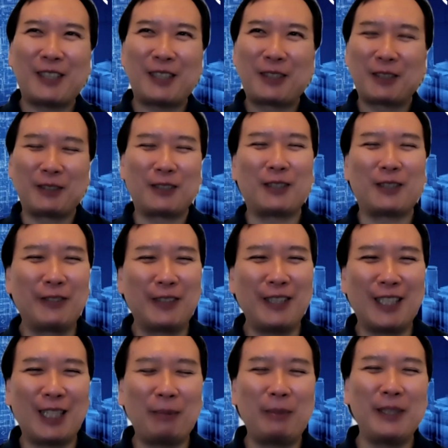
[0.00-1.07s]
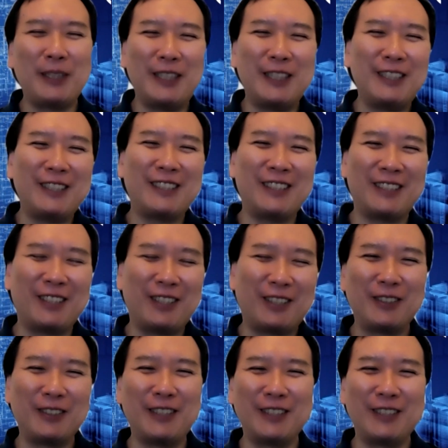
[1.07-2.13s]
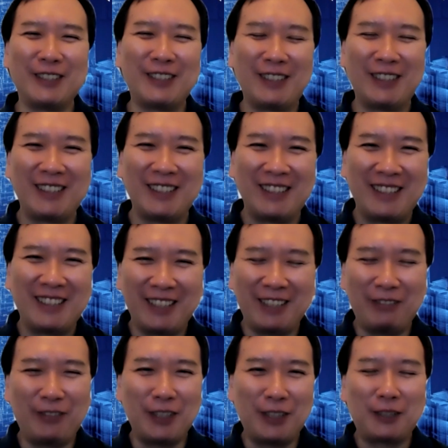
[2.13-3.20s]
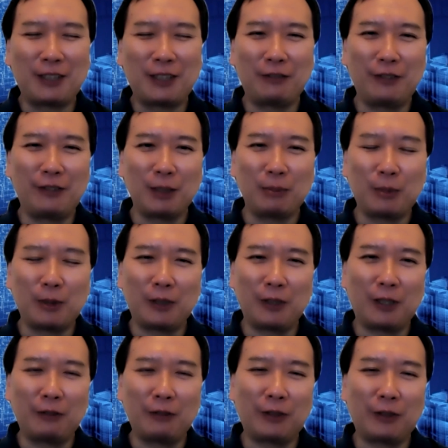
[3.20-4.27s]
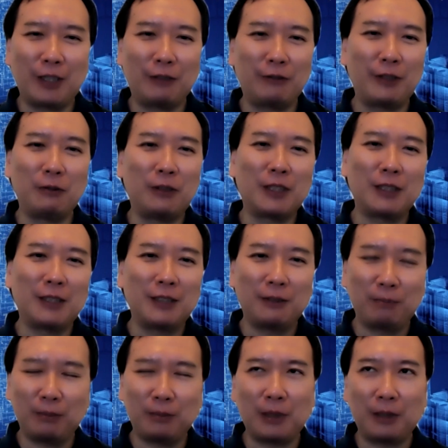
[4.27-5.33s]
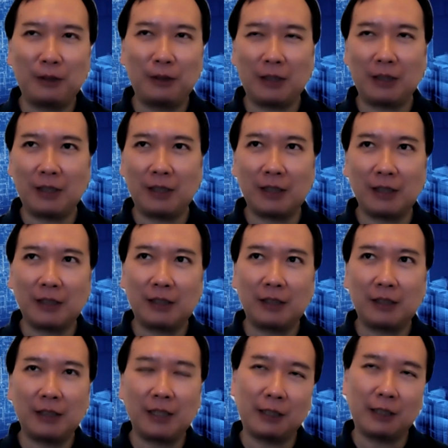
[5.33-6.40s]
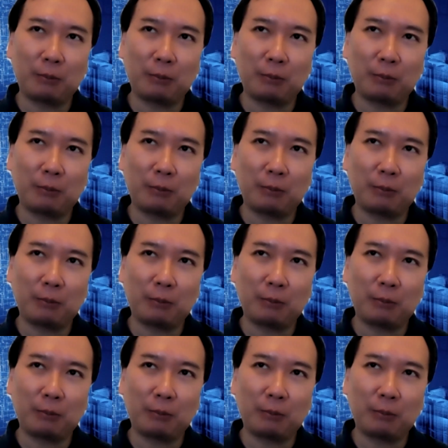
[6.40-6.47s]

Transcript: question of the IPD and all the, if it's available or not for everyone, but yes,